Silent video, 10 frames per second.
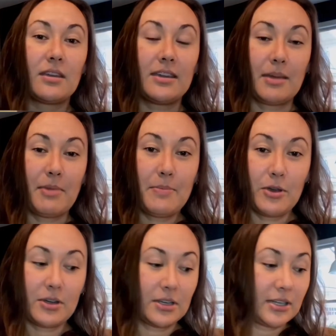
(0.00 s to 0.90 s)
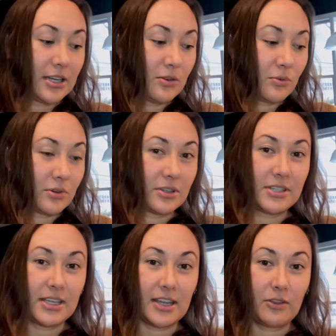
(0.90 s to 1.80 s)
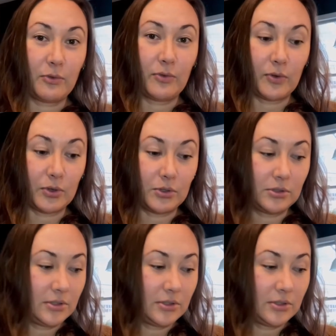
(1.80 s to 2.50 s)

get my book in order to get the full